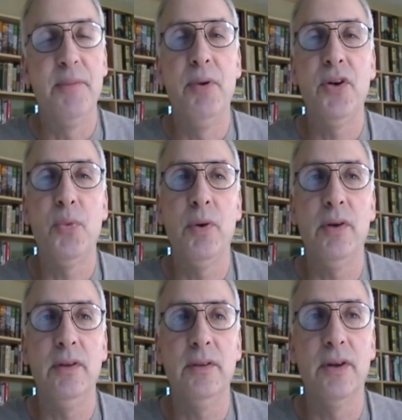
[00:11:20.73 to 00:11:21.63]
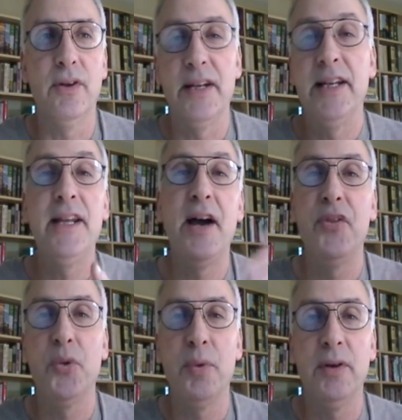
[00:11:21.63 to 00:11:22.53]
In the book world, or in
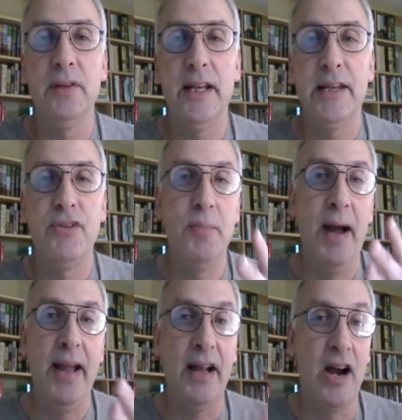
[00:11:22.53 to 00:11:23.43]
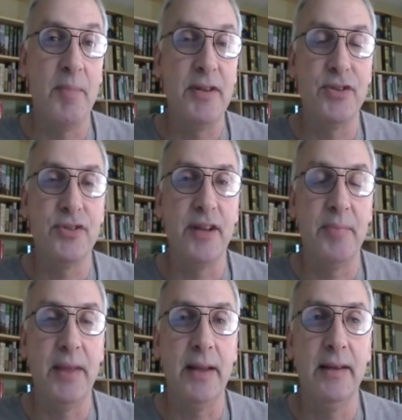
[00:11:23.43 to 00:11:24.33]
any other world, like if you buy a garment or
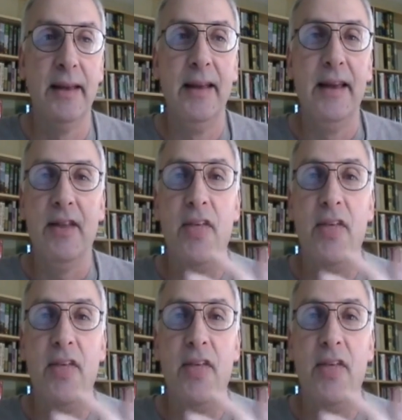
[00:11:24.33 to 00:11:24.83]
something,